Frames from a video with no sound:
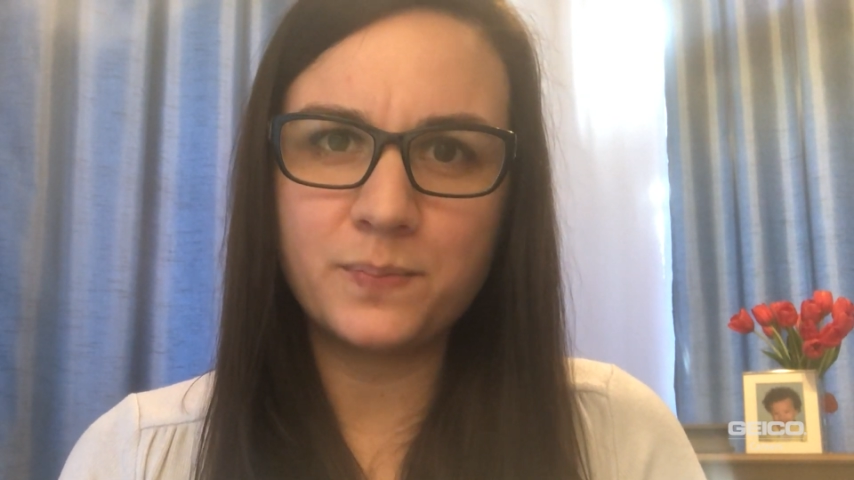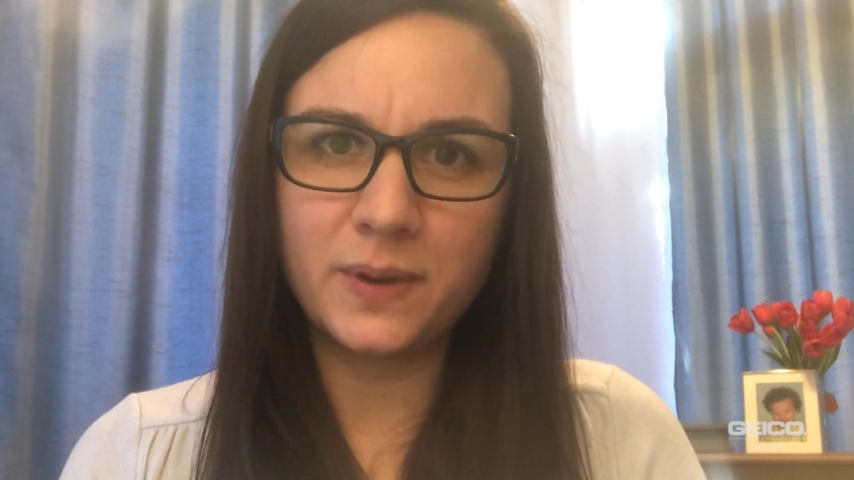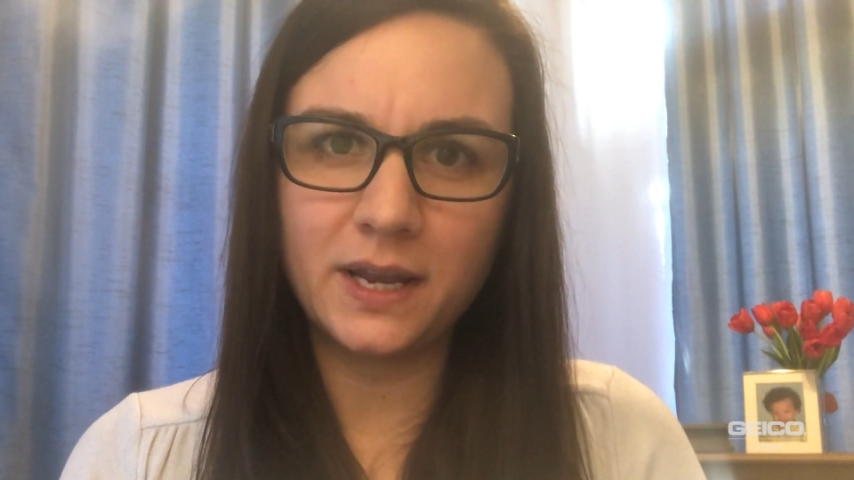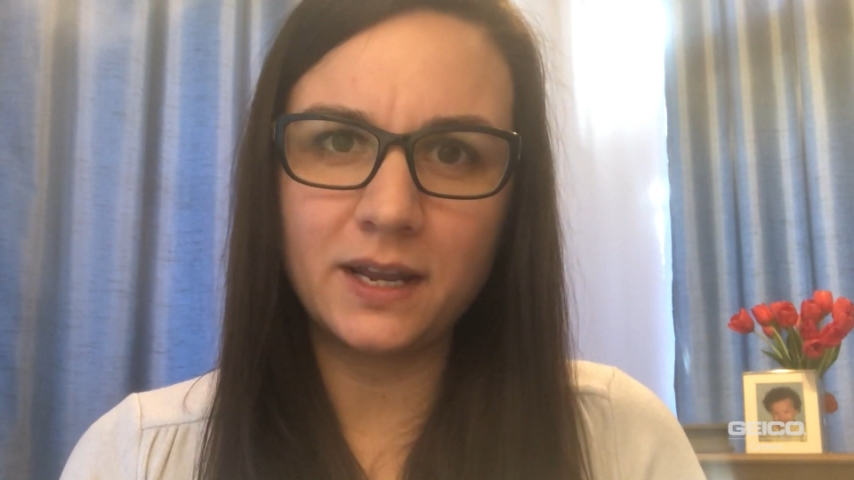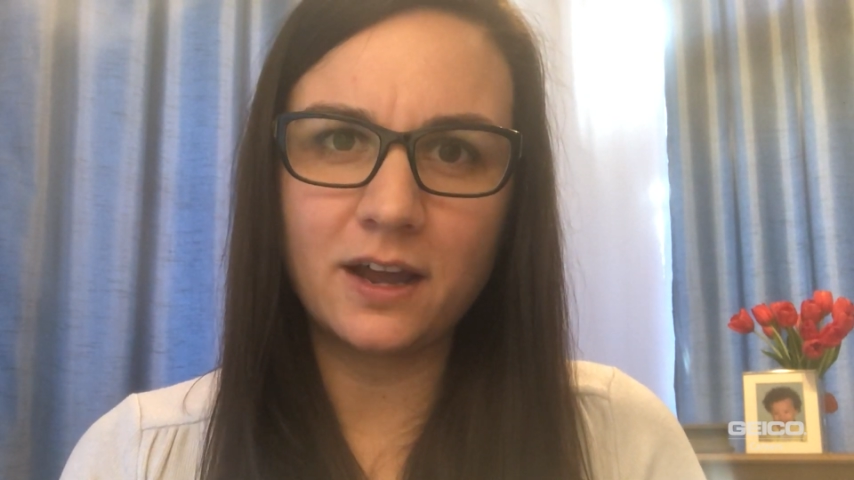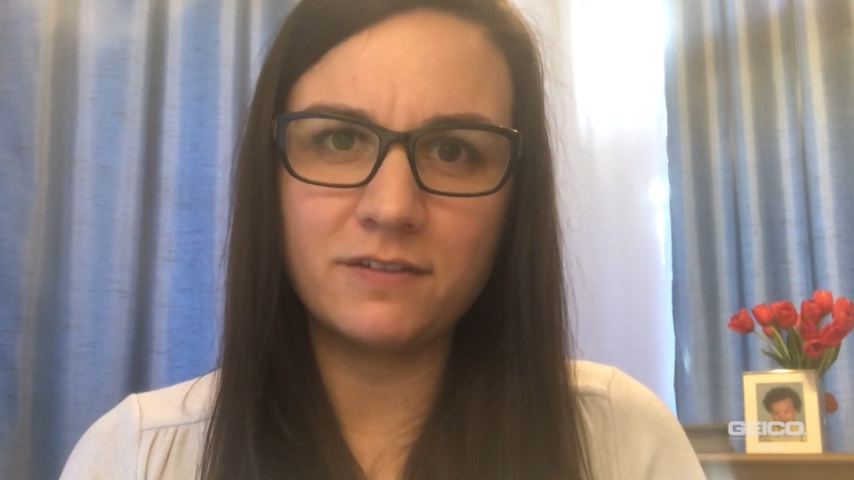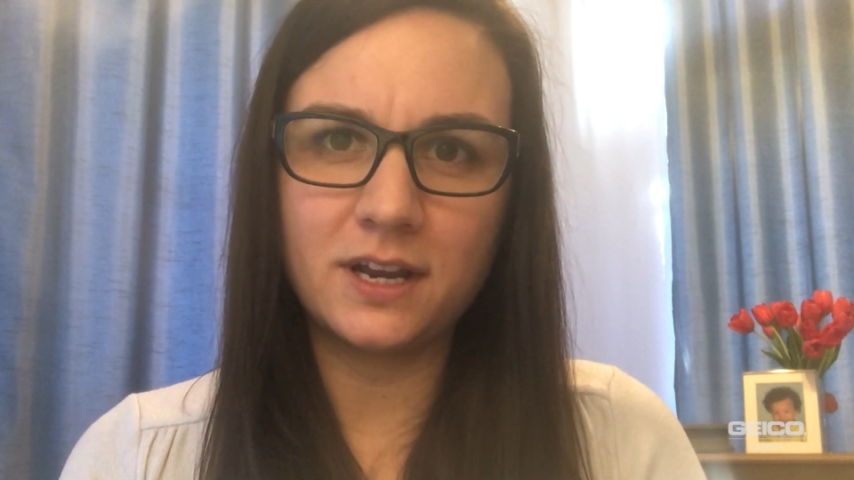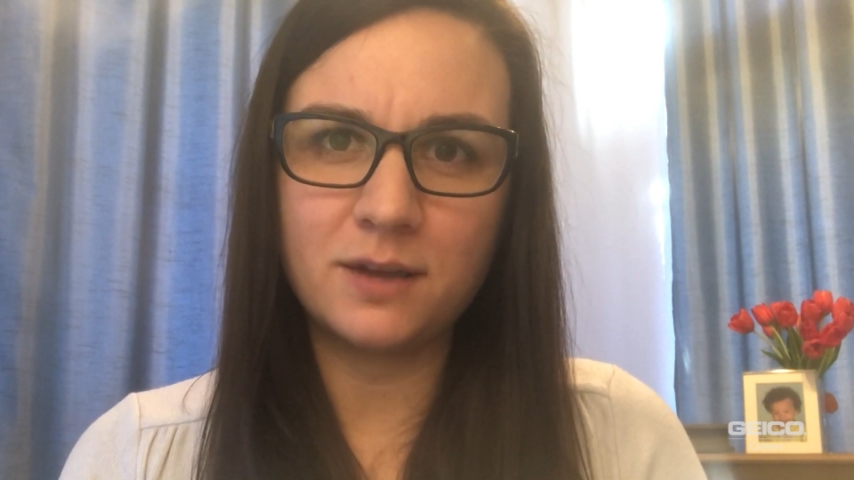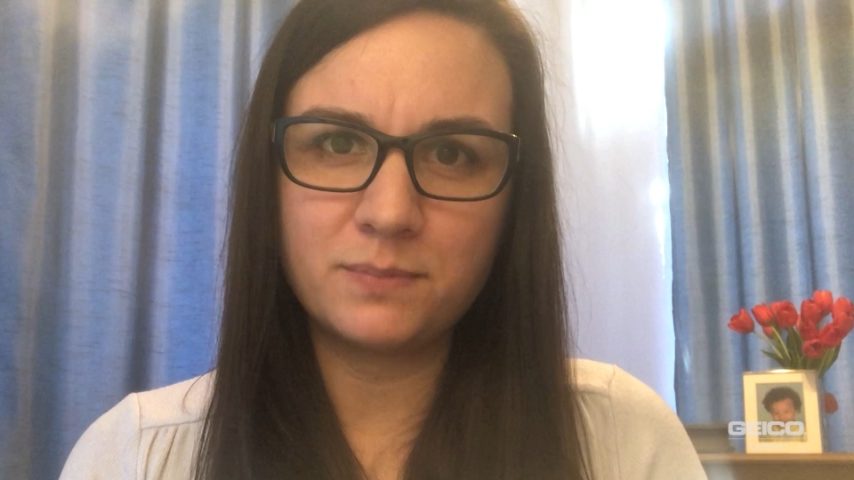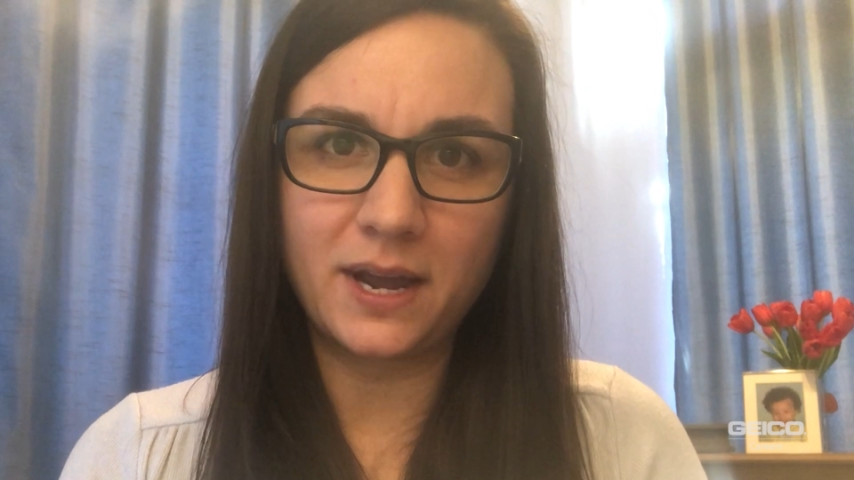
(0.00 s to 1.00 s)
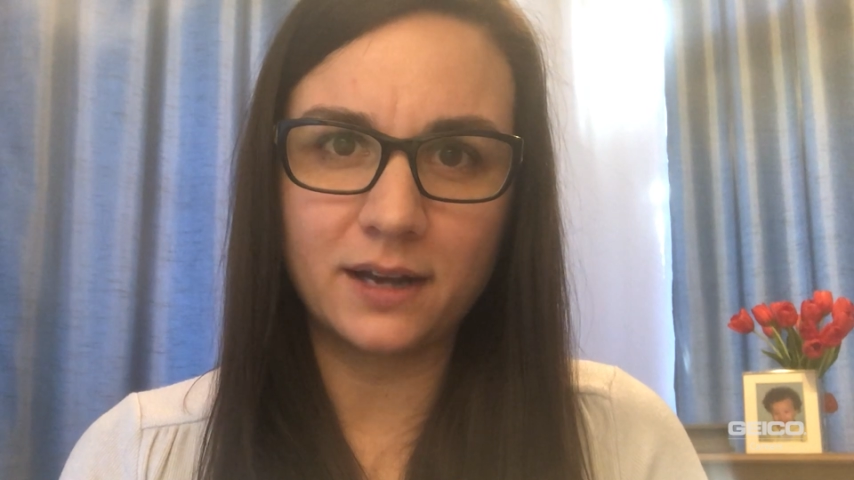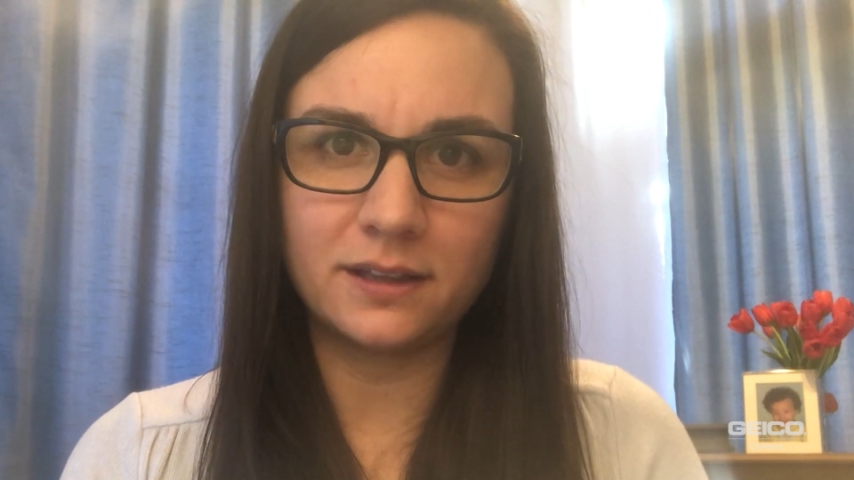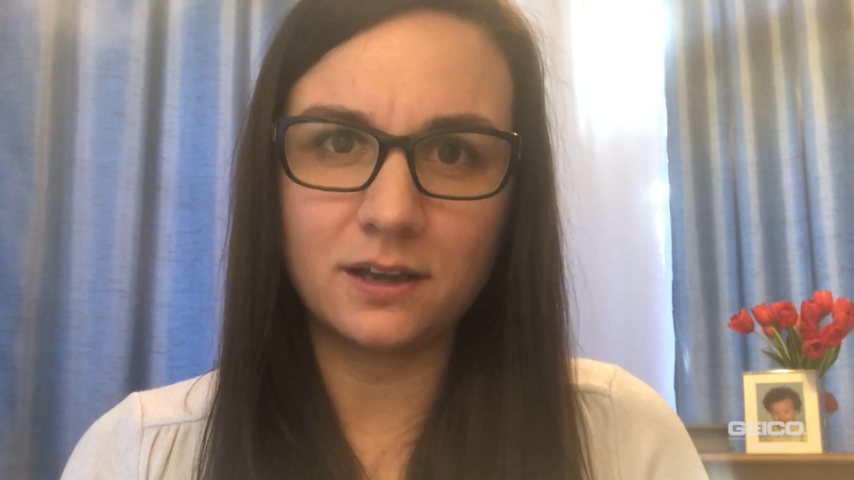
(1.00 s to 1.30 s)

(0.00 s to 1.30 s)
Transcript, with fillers: big of an impact the